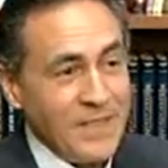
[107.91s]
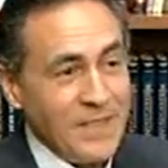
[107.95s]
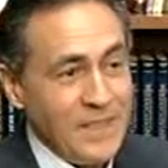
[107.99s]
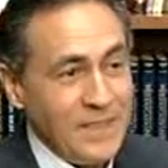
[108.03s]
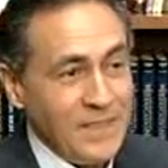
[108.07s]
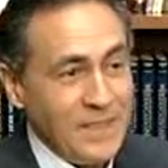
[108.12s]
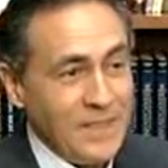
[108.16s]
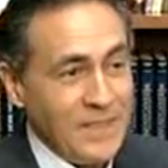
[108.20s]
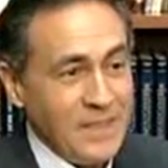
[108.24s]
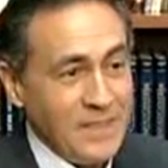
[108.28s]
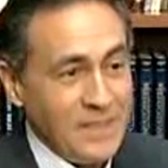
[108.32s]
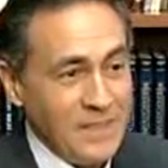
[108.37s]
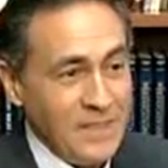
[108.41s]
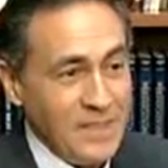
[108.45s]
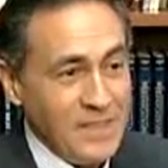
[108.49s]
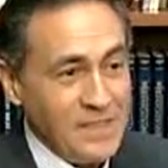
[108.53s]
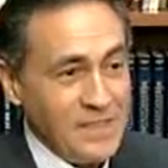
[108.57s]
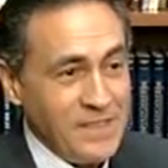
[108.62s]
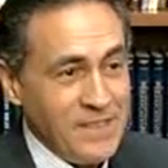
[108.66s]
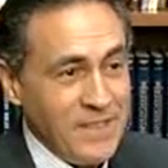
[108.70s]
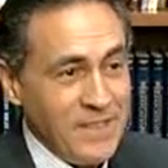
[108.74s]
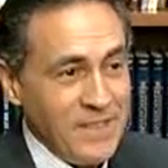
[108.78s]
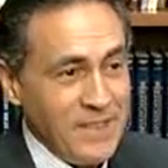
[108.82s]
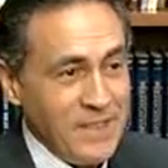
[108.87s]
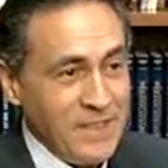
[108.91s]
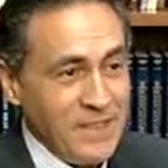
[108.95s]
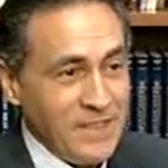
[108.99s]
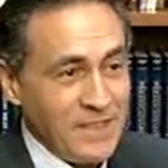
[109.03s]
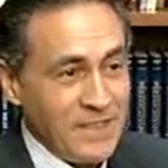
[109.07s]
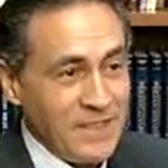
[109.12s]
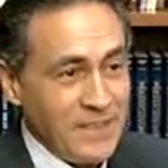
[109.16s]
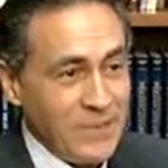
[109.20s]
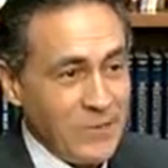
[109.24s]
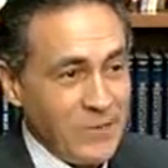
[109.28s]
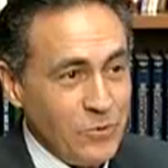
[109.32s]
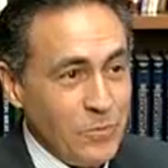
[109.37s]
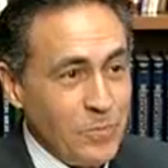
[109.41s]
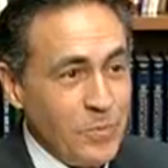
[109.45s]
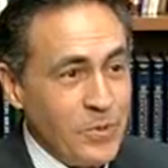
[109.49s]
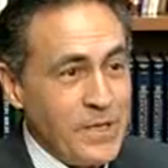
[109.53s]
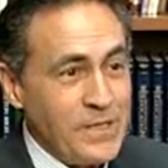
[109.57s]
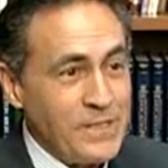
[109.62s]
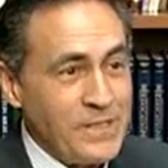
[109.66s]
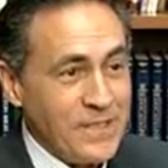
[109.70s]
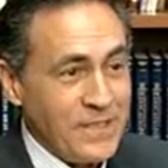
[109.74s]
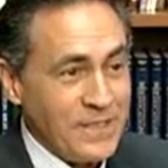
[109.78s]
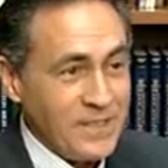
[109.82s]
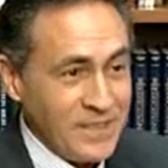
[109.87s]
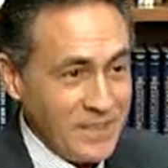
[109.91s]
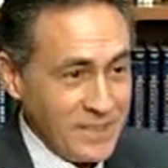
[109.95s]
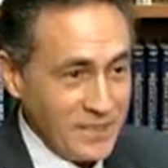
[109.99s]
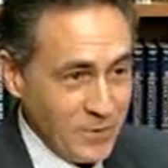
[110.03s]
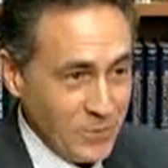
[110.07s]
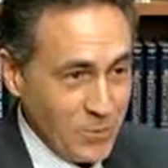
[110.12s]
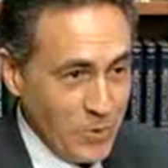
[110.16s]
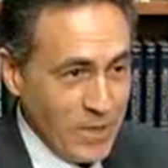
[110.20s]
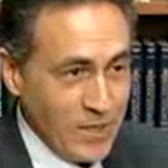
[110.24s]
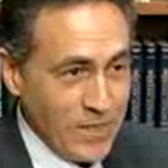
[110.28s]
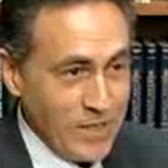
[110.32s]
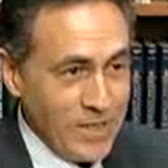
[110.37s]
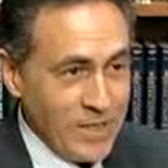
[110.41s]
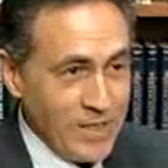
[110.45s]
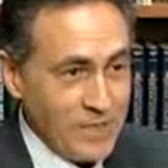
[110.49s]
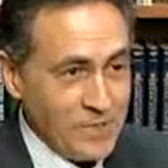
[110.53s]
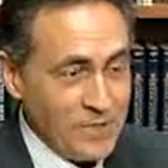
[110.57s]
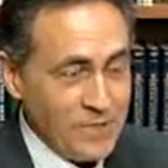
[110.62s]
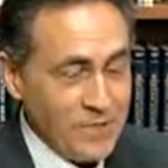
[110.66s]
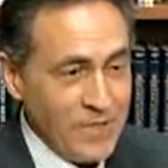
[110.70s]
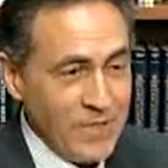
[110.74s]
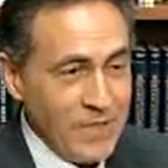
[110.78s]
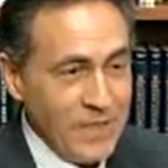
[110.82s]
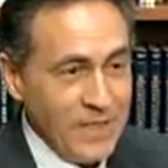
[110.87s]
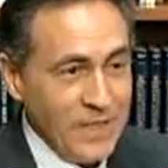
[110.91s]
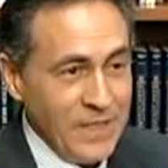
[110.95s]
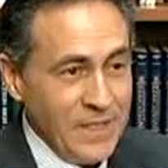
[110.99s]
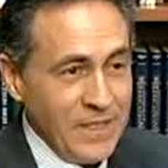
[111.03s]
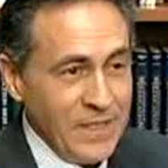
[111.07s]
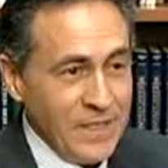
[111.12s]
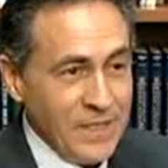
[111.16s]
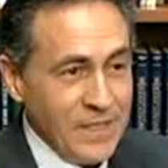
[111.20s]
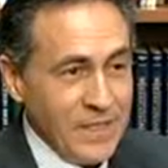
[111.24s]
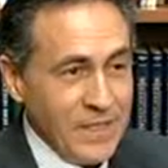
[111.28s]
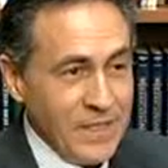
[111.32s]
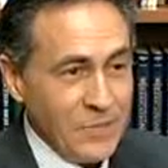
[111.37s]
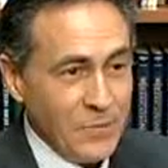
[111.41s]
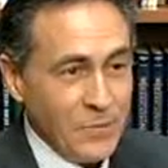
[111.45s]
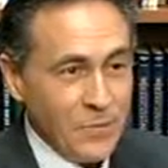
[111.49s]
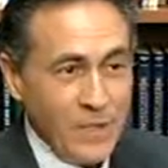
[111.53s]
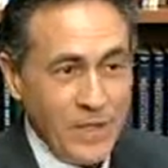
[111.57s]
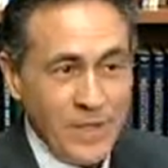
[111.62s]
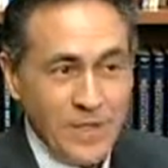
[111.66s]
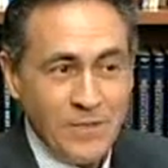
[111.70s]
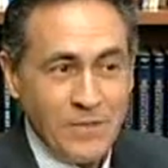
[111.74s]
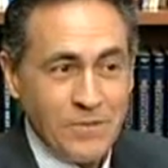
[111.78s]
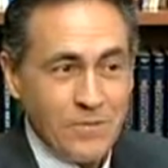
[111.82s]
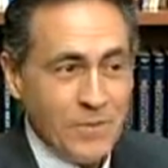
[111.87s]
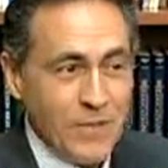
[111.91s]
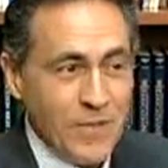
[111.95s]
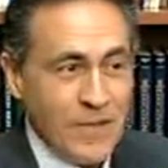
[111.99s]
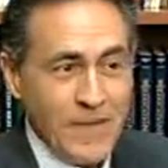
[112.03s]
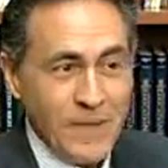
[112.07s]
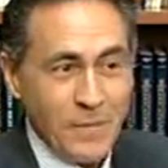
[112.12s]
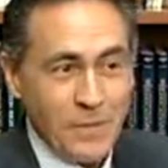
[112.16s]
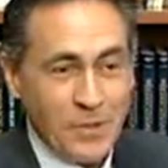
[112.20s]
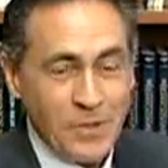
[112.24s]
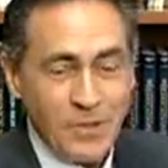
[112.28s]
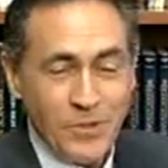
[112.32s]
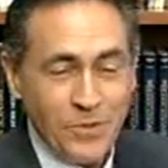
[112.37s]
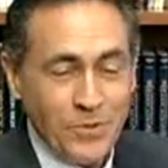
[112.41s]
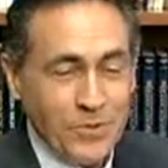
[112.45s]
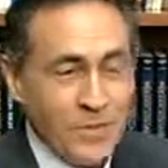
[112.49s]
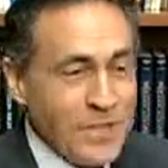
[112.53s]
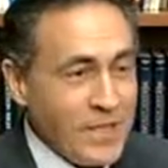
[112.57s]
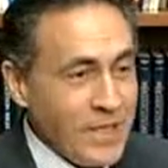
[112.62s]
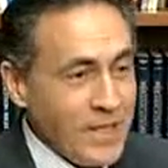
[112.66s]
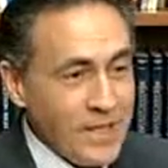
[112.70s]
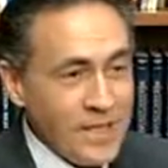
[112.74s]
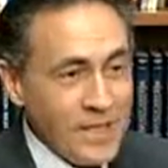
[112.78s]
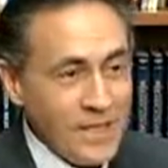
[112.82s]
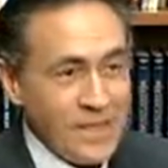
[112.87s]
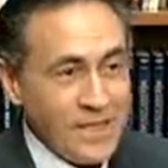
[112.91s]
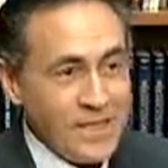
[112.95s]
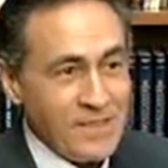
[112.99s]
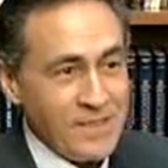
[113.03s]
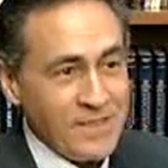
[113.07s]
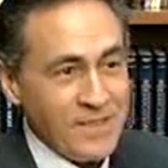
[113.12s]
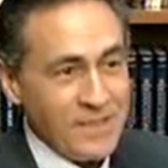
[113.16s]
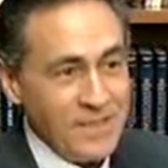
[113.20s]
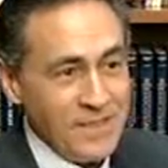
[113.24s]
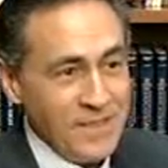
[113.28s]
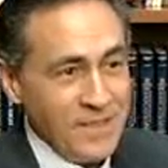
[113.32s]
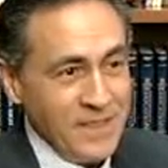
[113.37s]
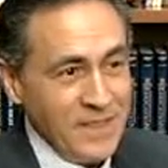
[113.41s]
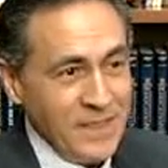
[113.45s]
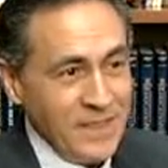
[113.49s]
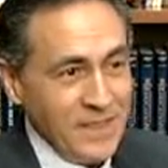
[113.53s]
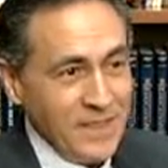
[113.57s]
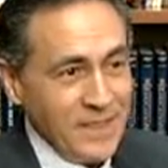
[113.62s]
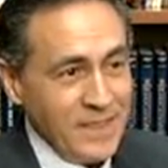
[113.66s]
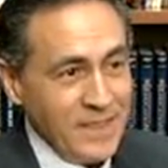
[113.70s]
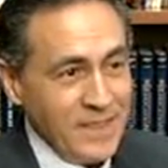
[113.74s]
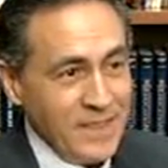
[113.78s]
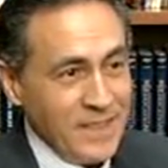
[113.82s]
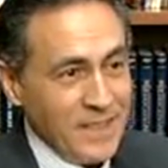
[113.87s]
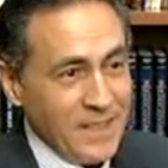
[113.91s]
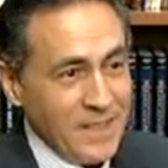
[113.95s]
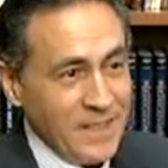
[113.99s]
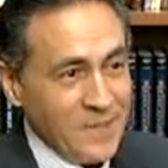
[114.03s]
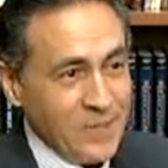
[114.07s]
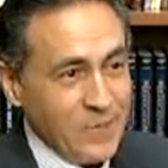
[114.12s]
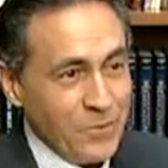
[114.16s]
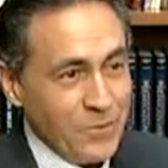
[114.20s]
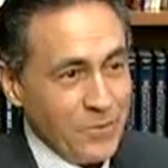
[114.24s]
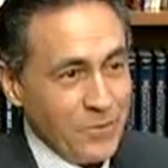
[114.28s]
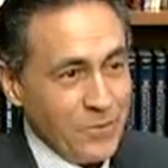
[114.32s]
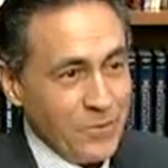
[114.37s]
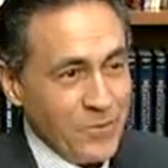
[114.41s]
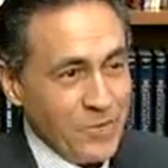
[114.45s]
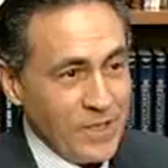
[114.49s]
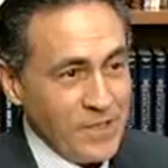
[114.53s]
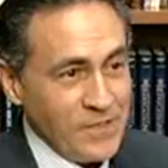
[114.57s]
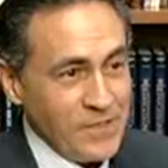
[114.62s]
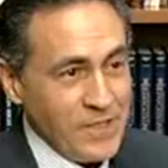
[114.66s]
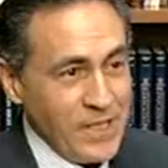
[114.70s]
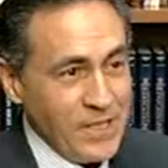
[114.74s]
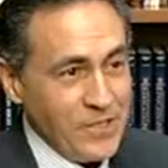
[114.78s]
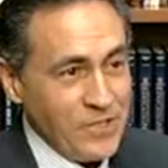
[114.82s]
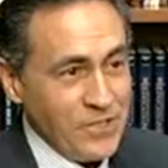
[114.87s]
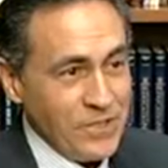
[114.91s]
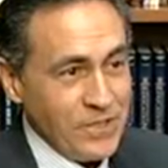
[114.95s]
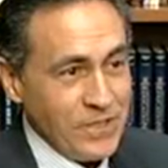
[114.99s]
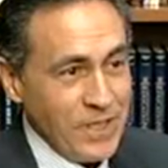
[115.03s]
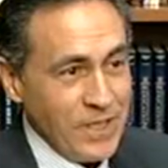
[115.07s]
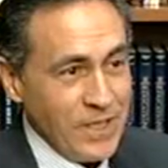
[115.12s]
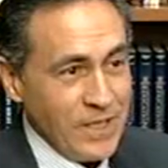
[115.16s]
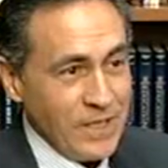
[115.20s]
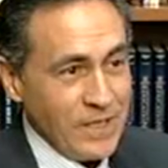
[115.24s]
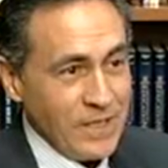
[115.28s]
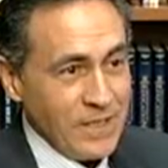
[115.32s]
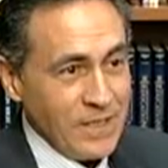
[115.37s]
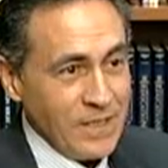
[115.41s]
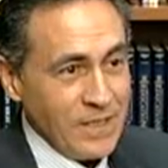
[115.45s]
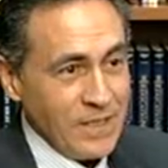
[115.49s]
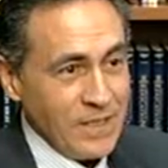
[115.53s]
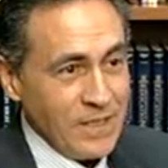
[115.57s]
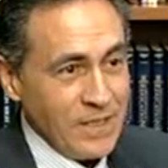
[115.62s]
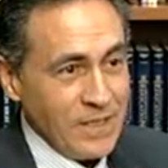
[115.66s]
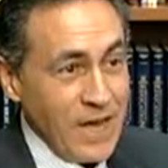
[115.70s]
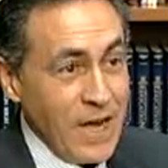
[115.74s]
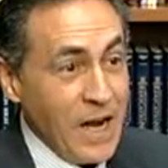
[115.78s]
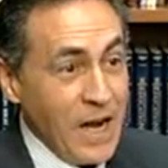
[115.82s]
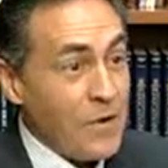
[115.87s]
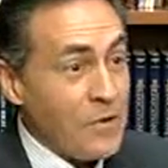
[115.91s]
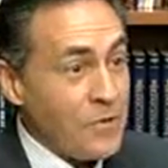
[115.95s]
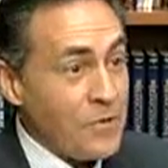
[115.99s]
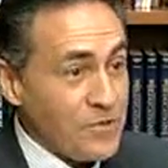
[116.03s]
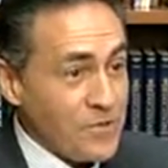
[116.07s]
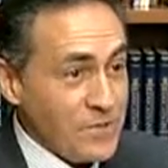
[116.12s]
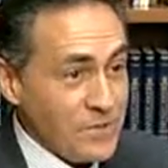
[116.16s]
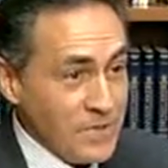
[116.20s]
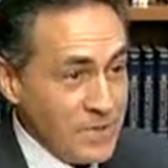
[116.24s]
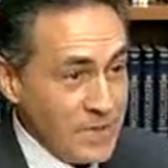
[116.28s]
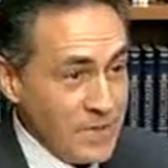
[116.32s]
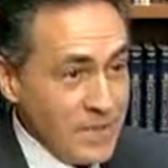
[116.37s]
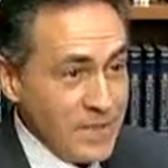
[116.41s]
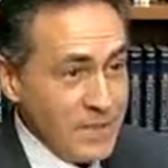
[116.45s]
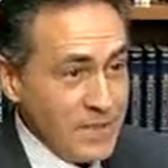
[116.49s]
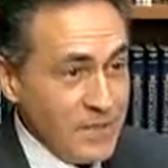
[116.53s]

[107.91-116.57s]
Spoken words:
in D.C. and a new president in the White House. And what a great opportunity that is for an organization like ours.